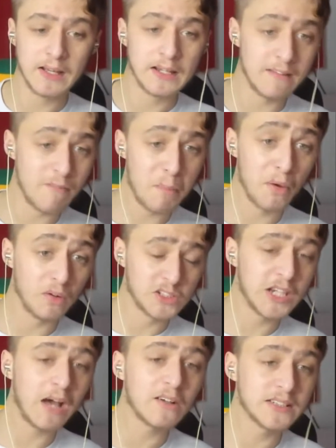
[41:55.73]
Liverpool, and
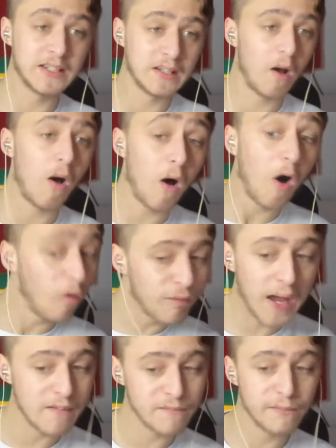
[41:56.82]
Chelsea all
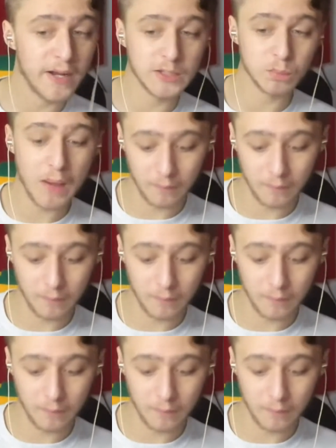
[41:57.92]
fighting for it as well.